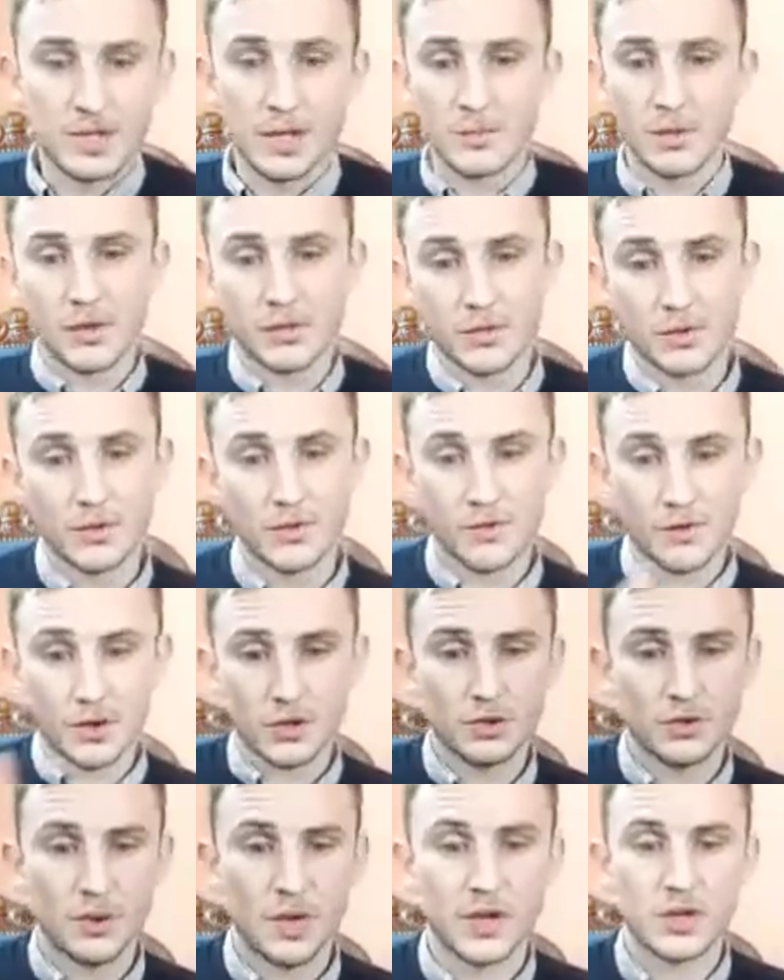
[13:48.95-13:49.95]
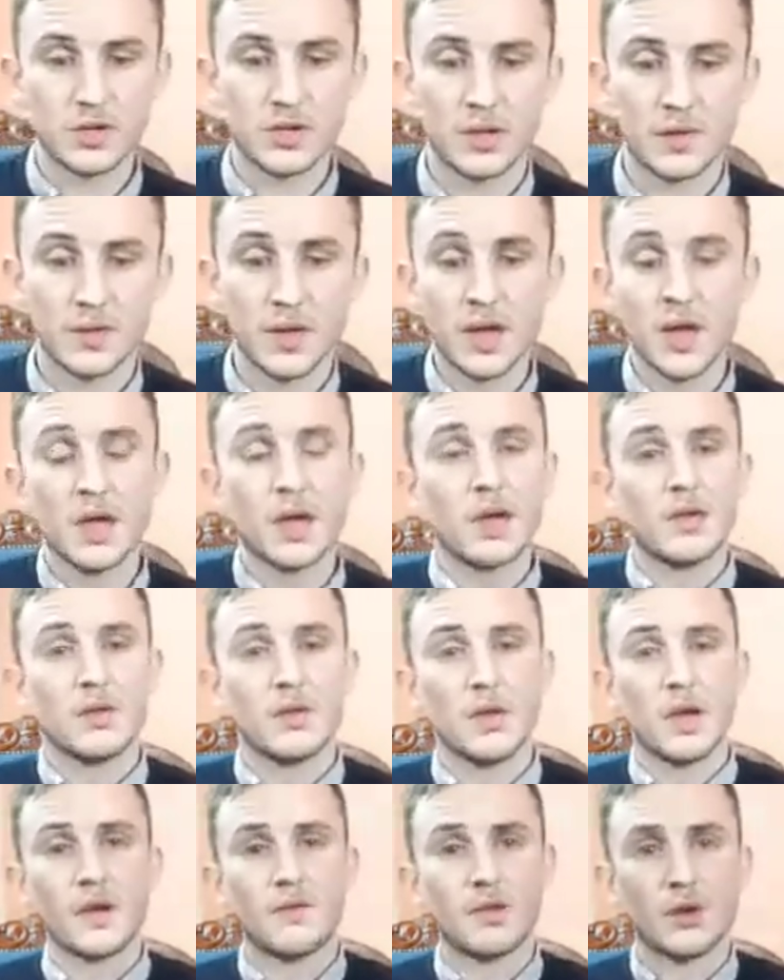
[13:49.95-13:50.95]
Similar to the first question,
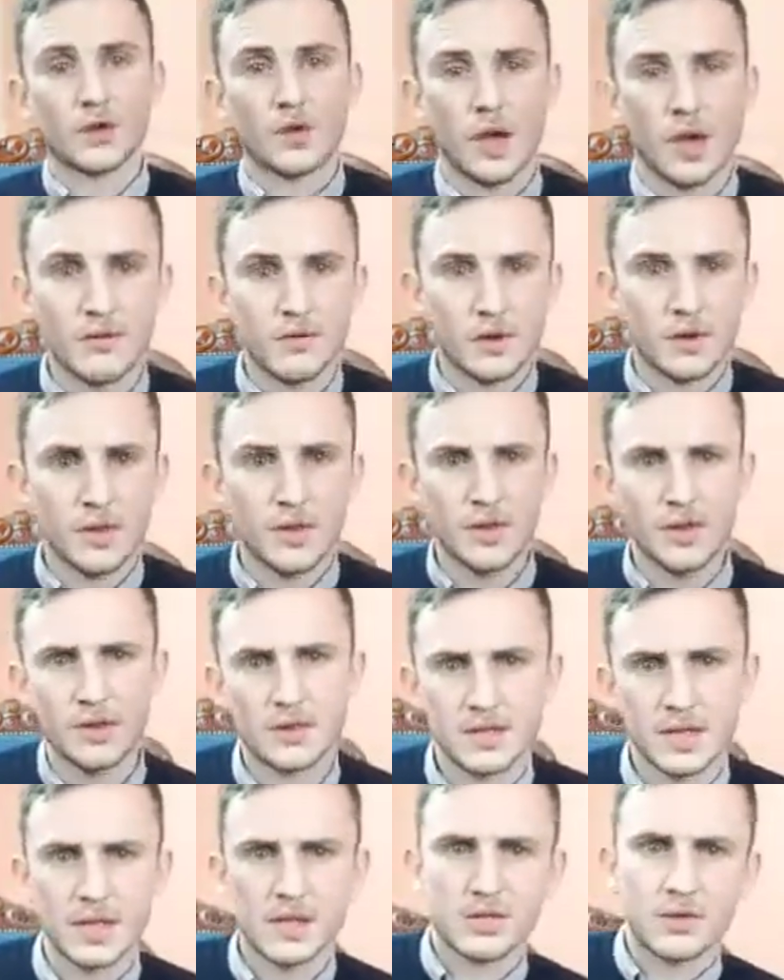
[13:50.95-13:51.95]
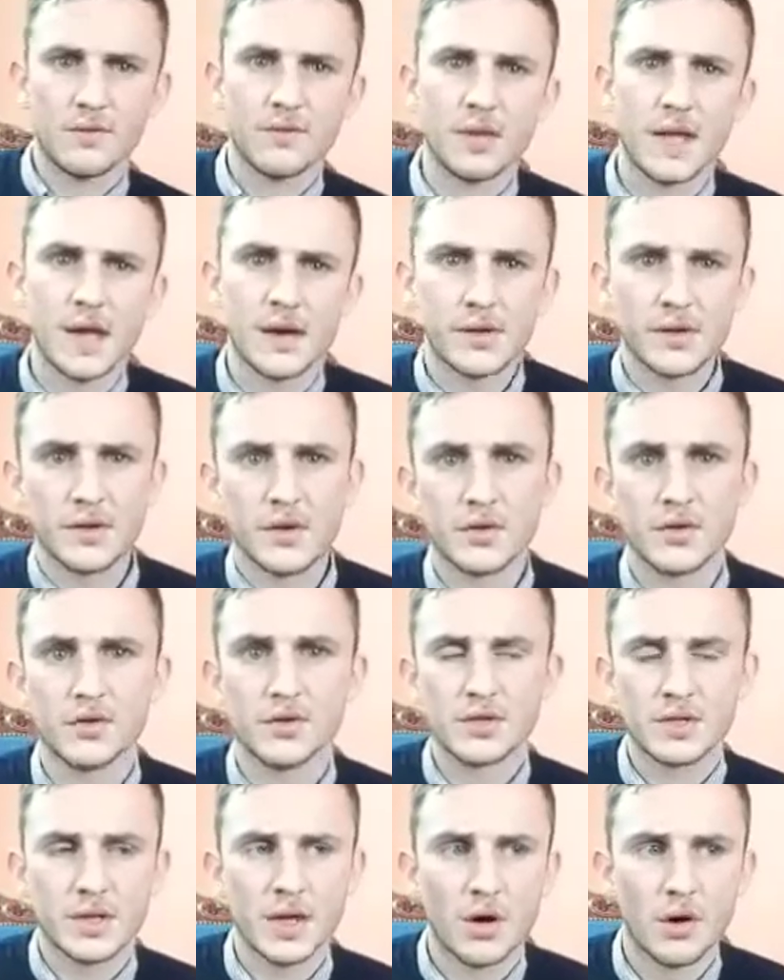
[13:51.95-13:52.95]
if you're at the stage of learning a
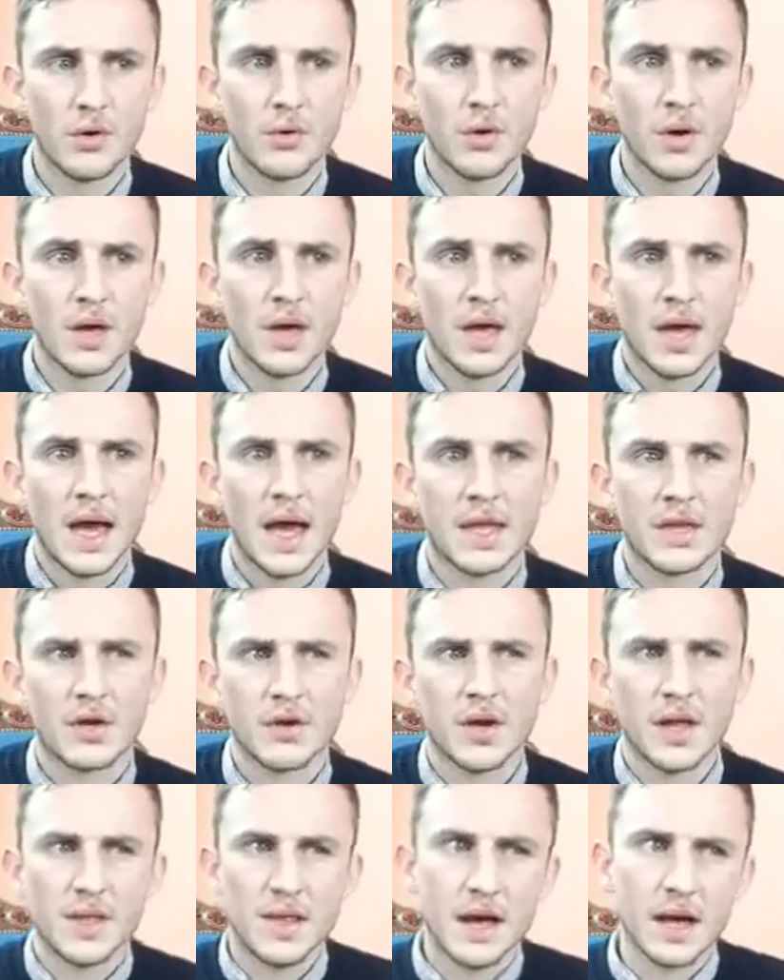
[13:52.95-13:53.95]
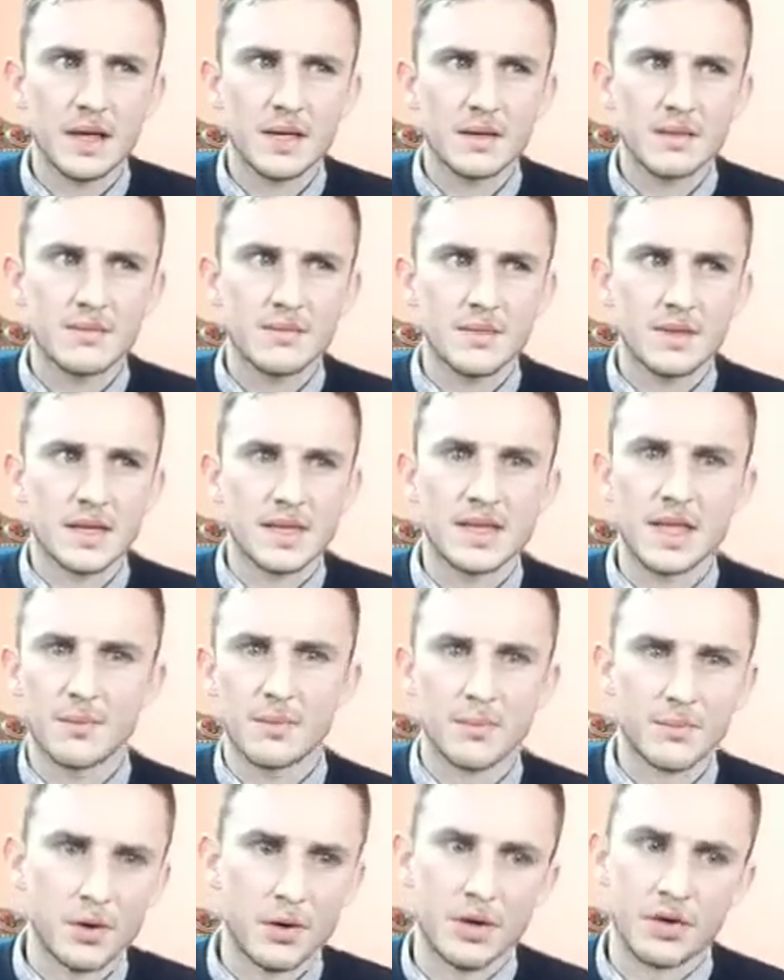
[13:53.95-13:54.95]
new skill and you're at that like
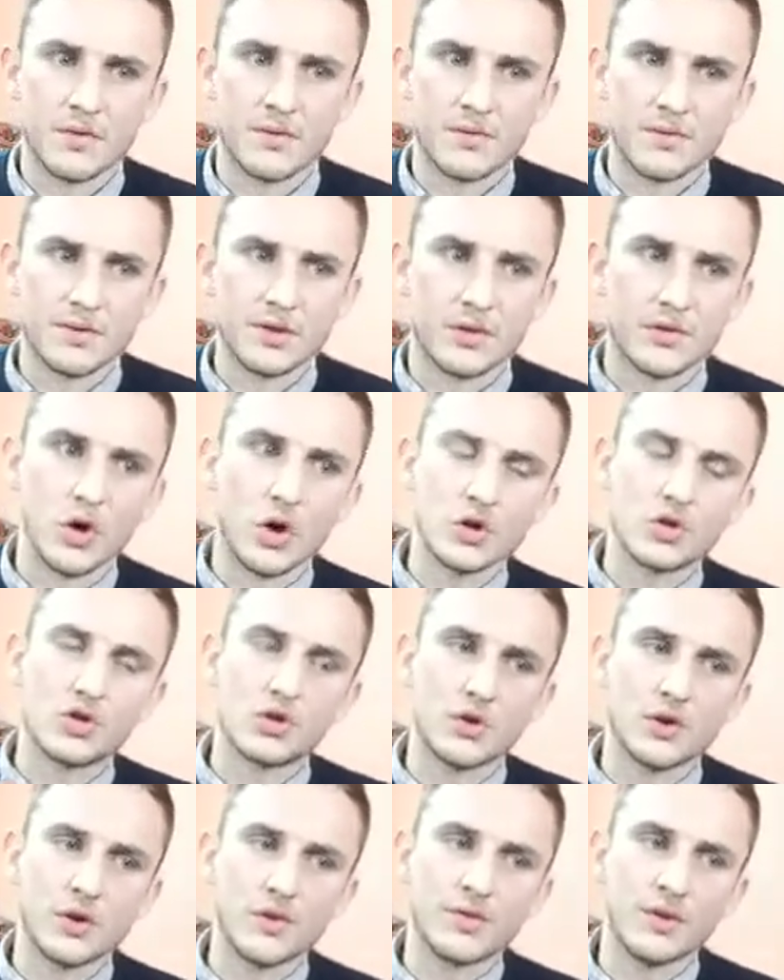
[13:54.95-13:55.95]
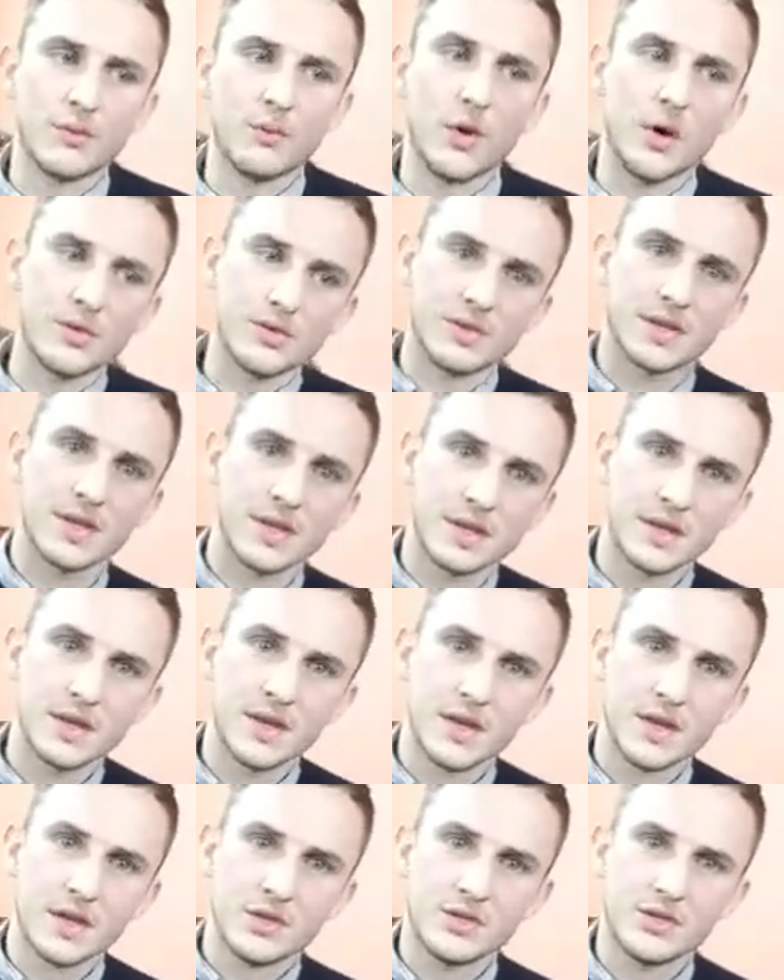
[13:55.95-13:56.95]
tipping point of you're not sure if you want
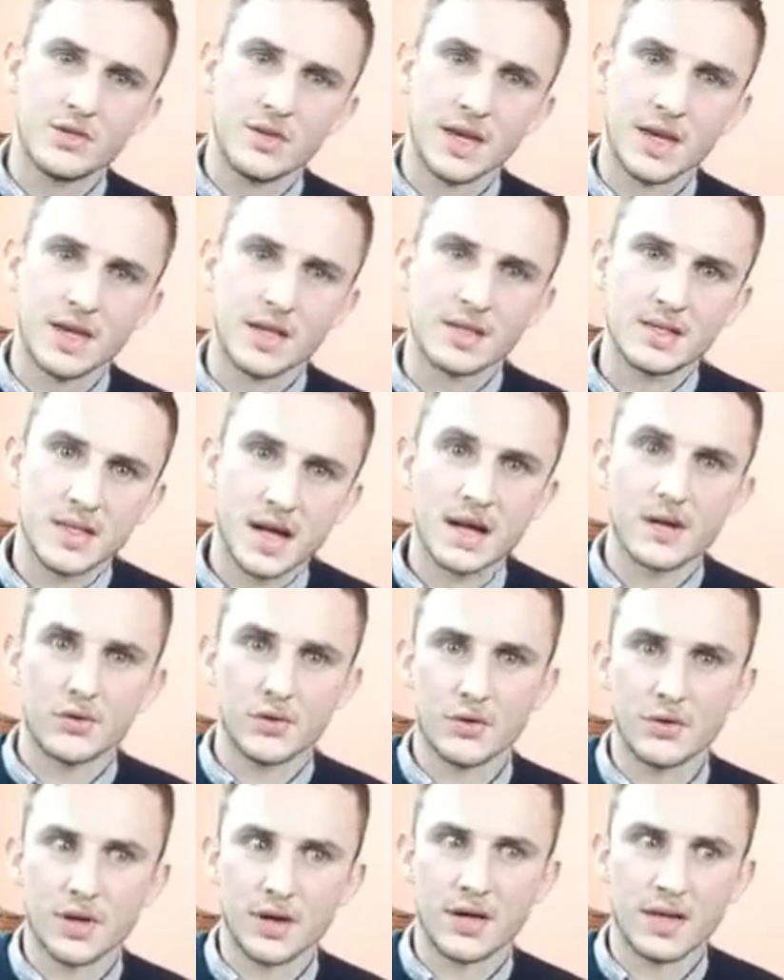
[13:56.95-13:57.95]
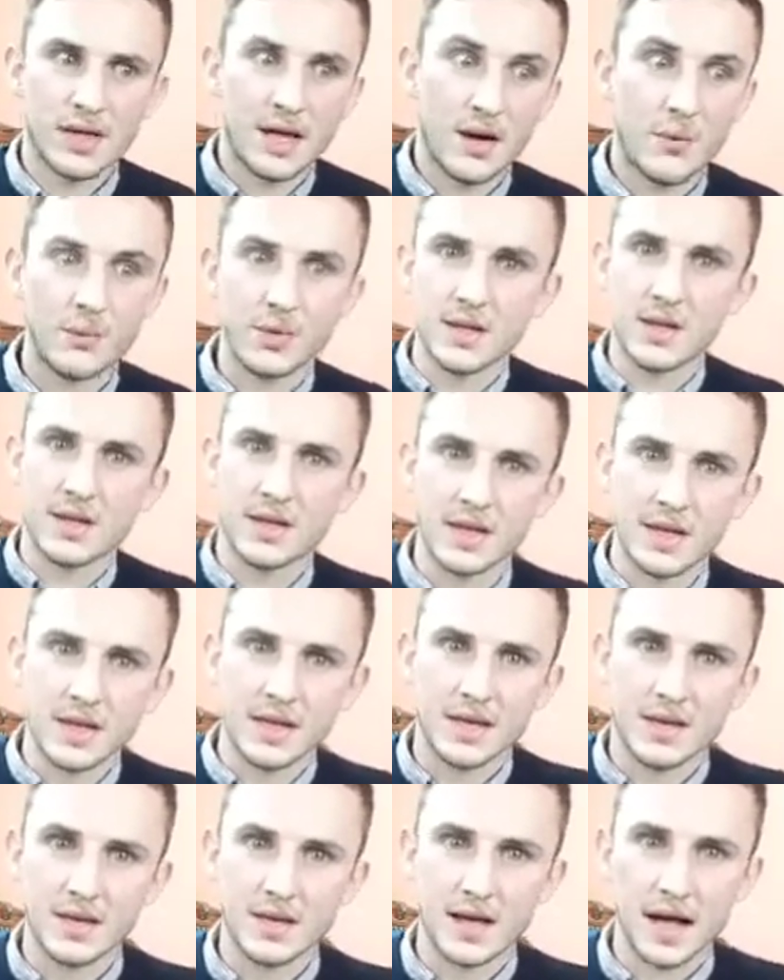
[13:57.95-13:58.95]
to start doing a
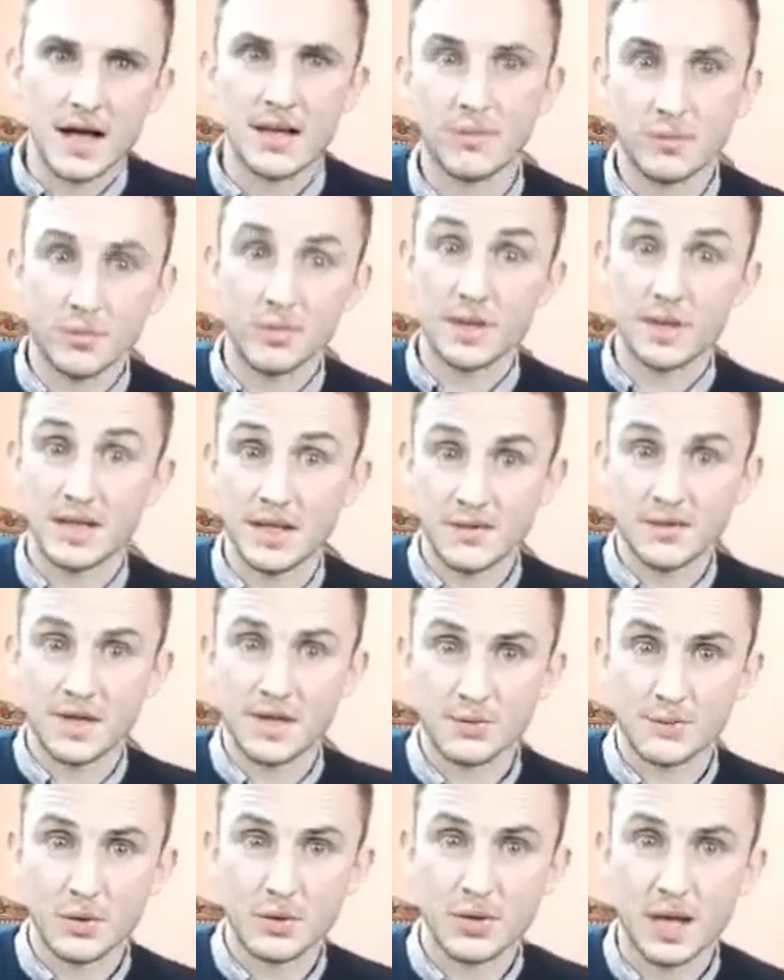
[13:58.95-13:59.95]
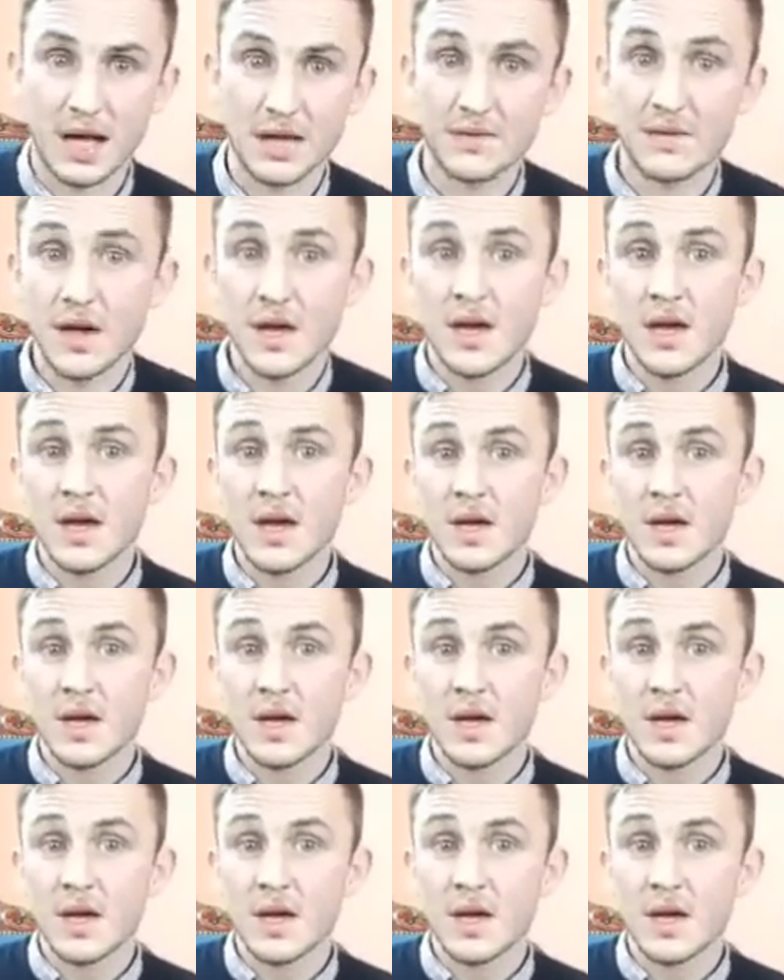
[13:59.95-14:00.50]
weekly Facebook Live,